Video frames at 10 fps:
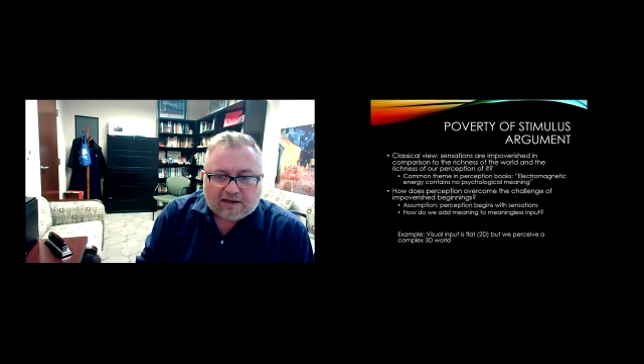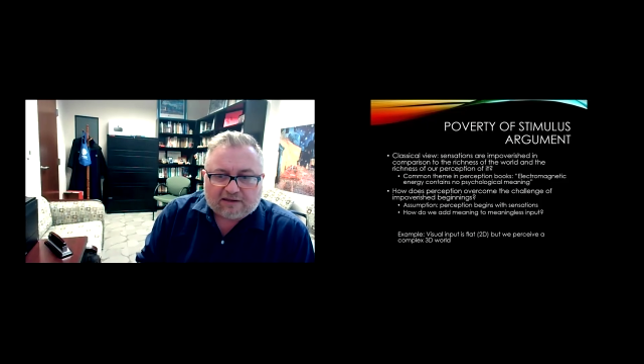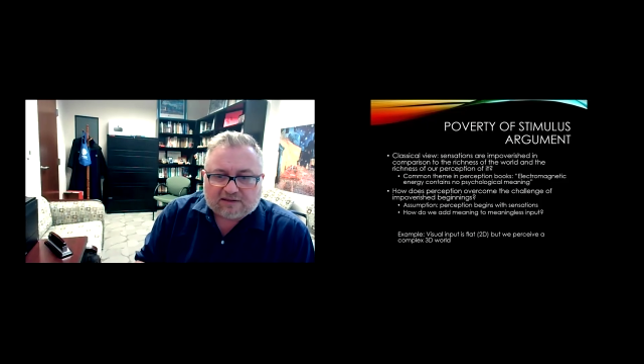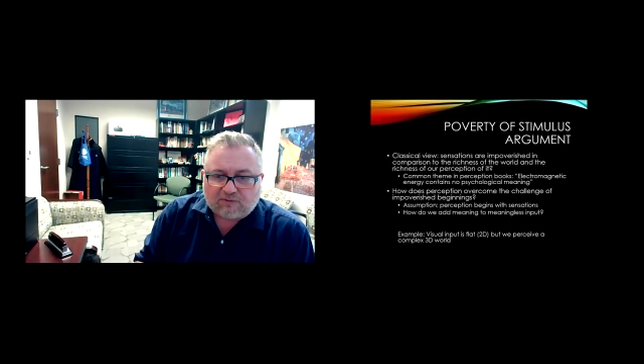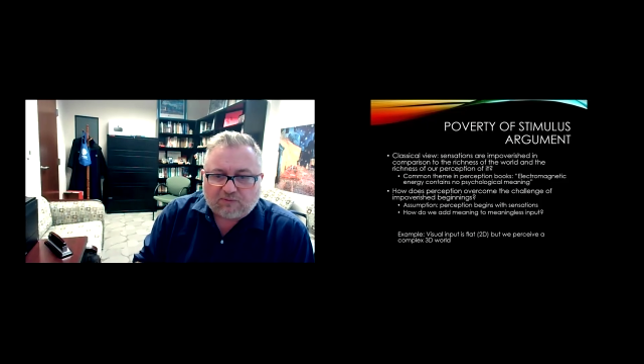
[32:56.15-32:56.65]

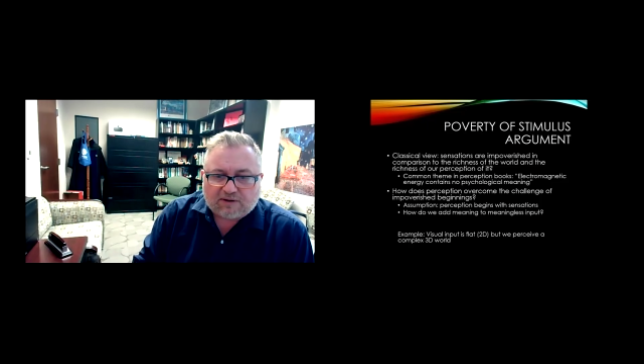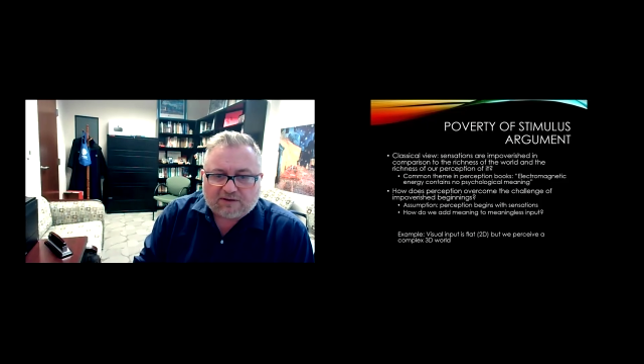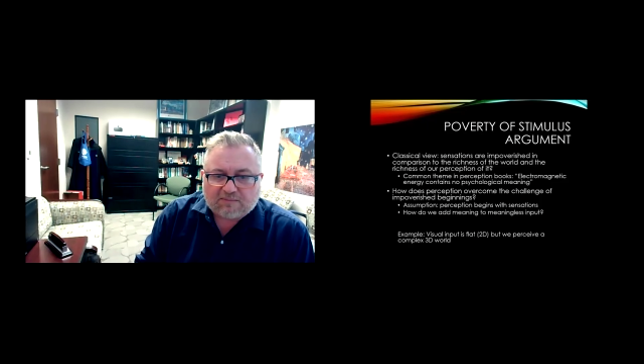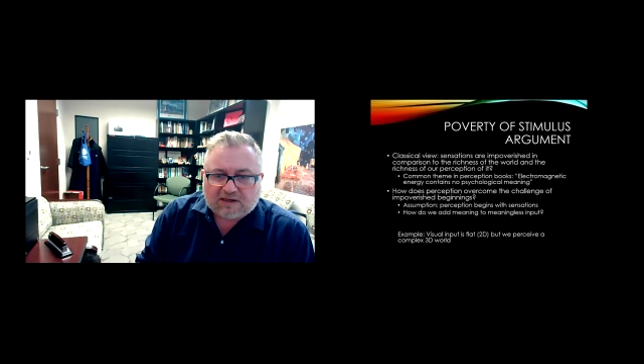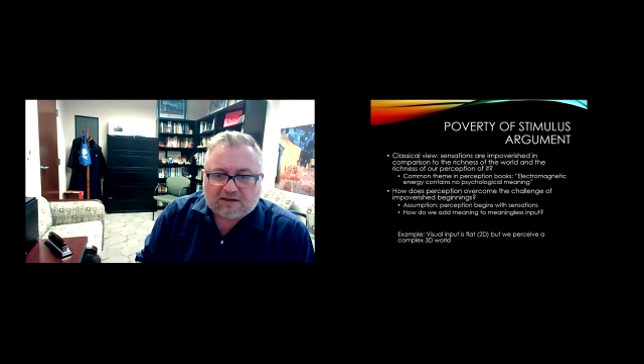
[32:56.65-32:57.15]
is that one of
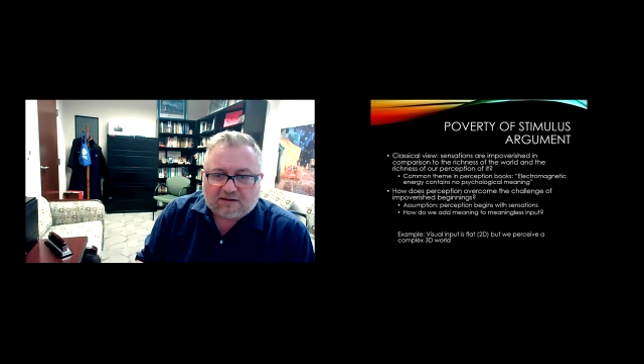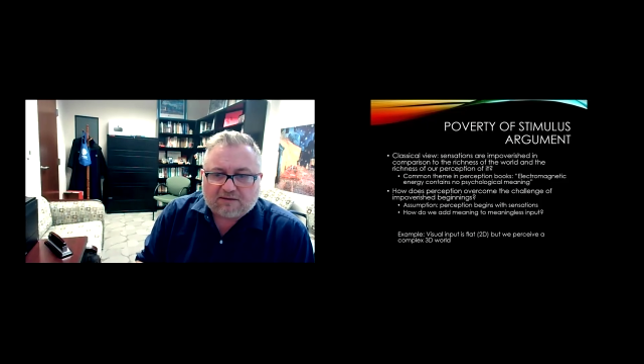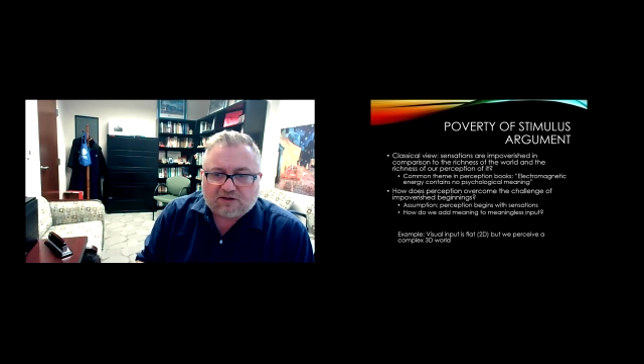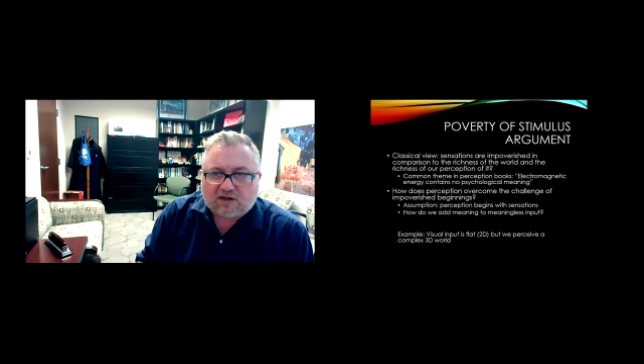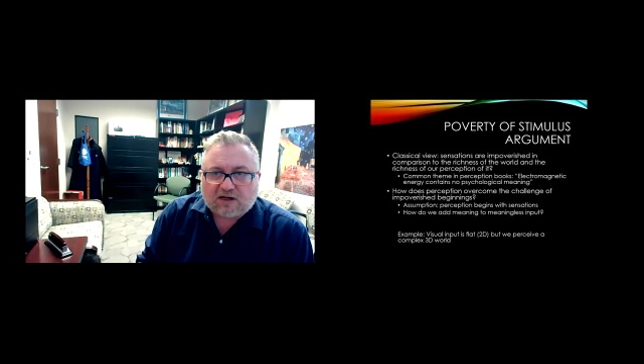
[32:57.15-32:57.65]
the
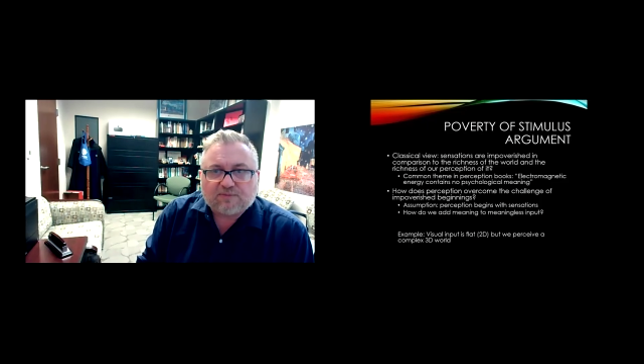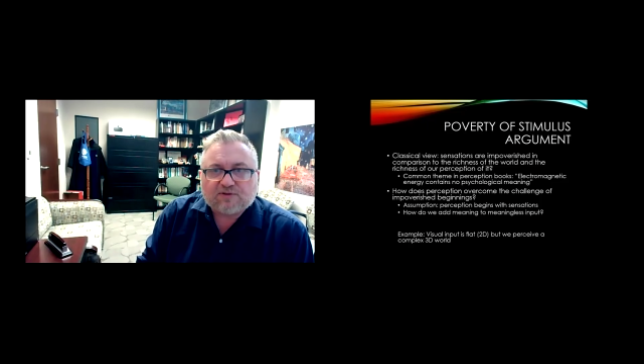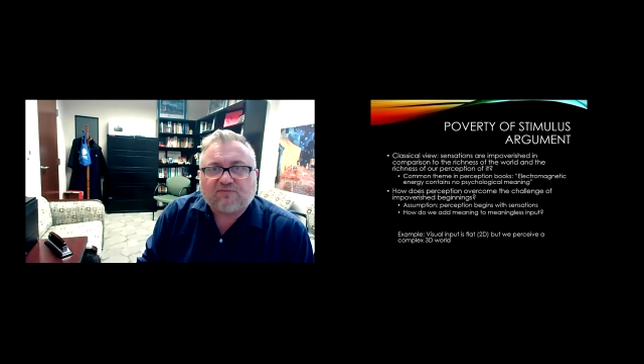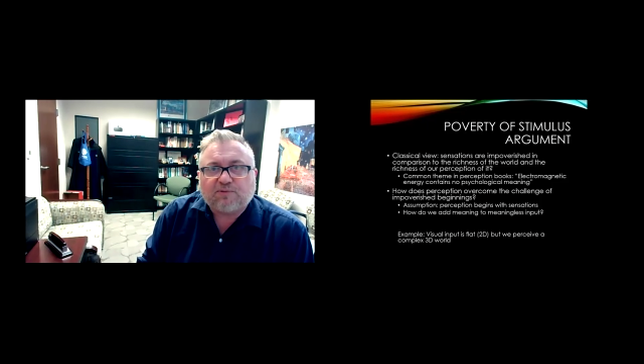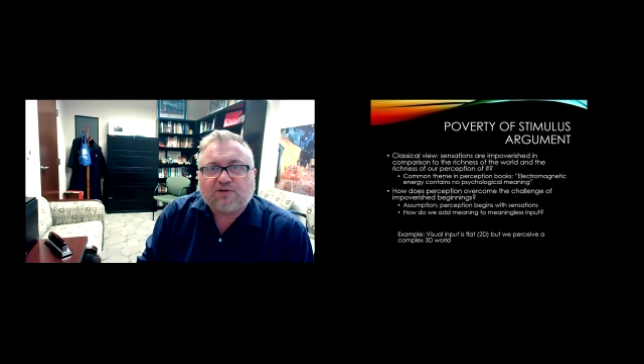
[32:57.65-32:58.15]
main
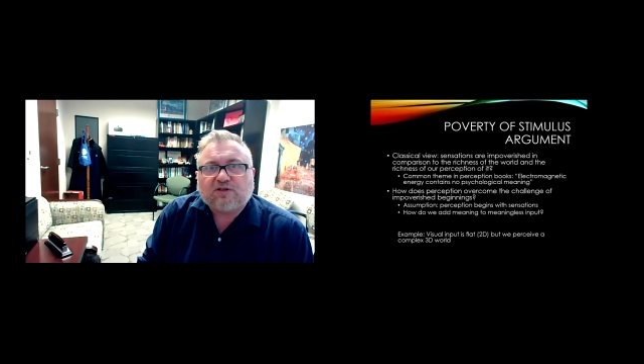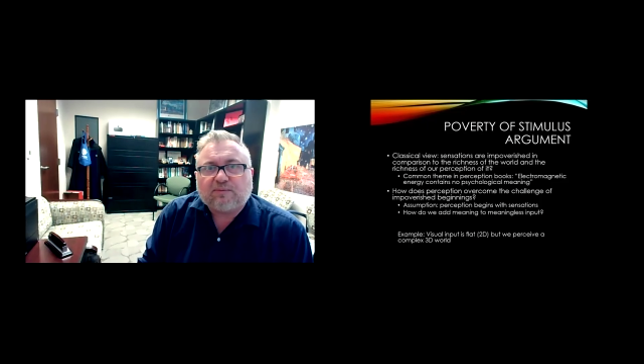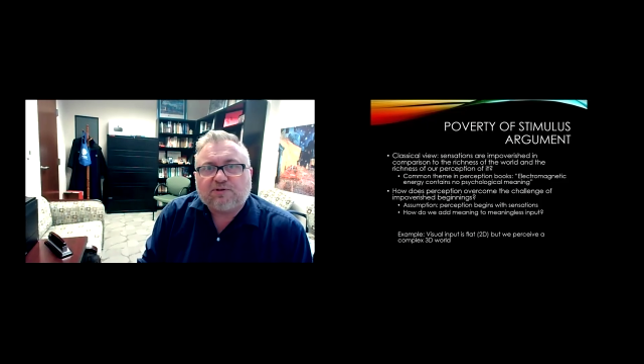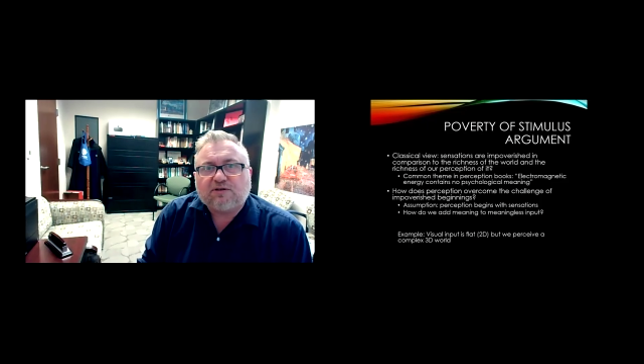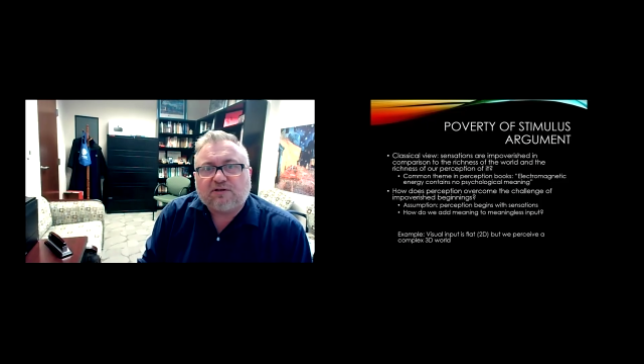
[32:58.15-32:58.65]
jobs of
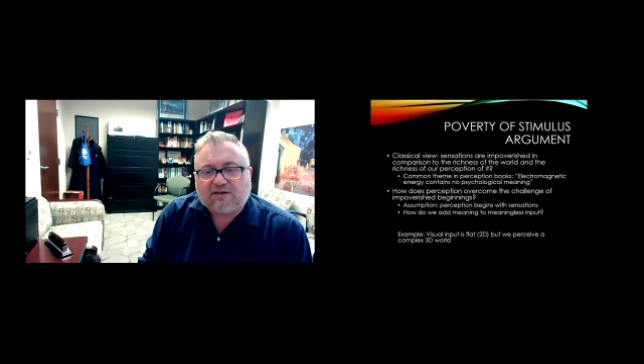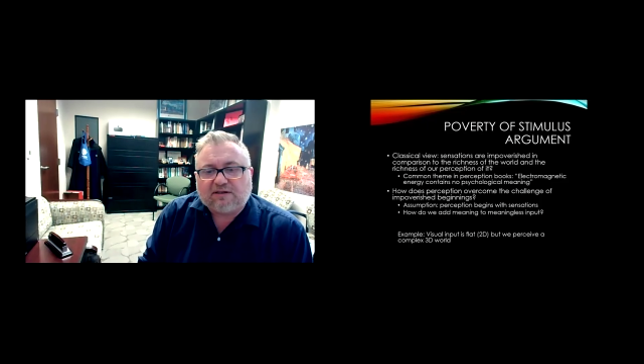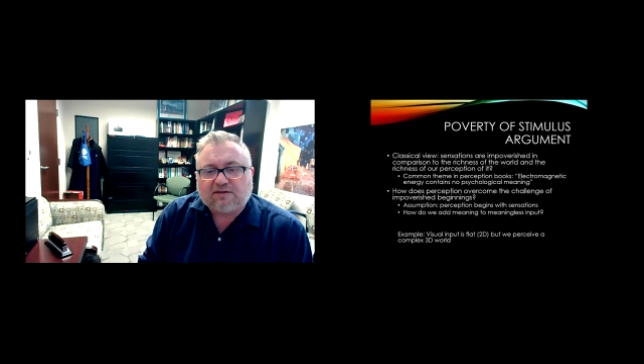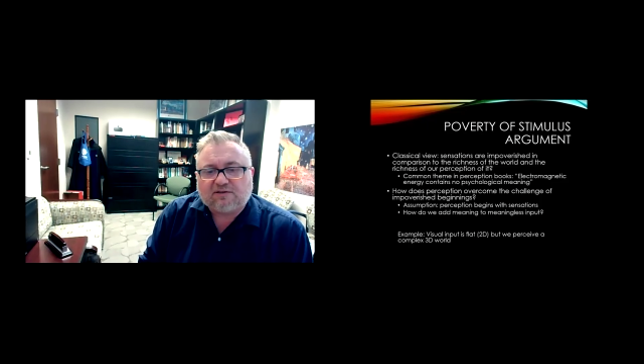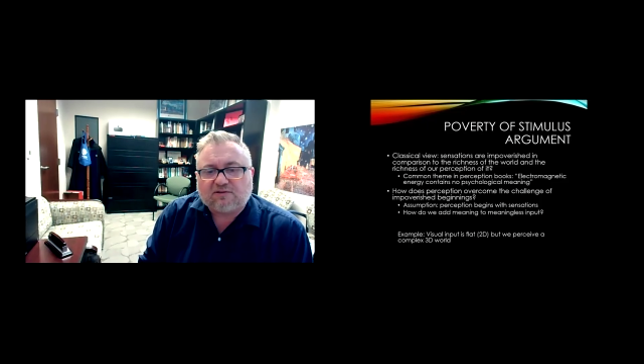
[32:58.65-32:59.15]
perception
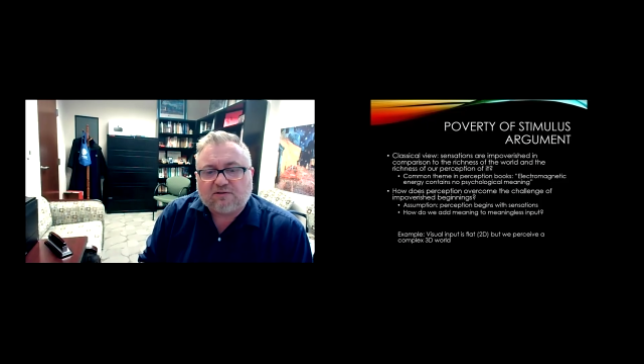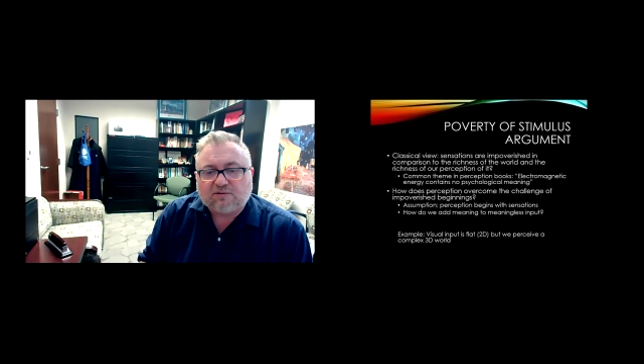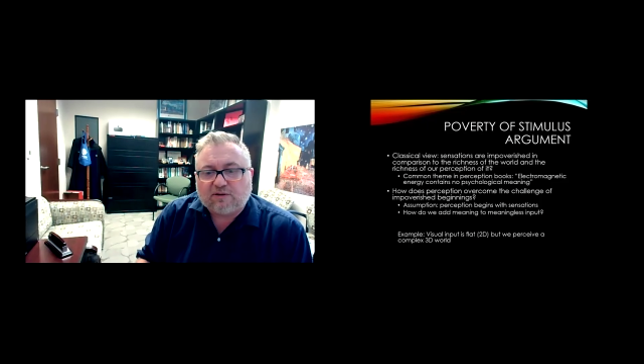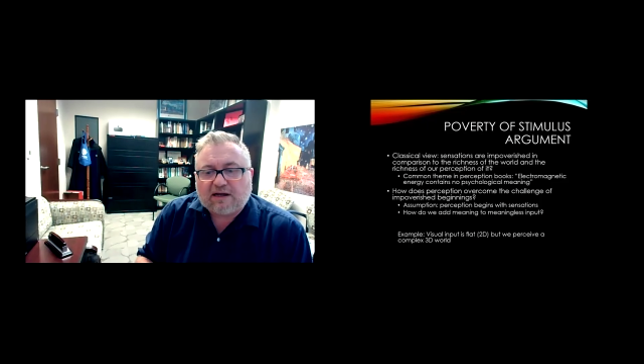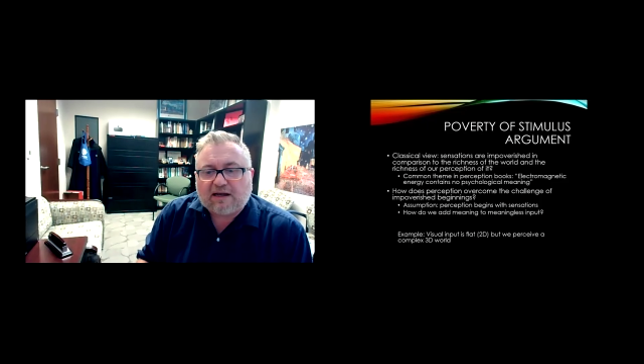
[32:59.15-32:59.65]
is to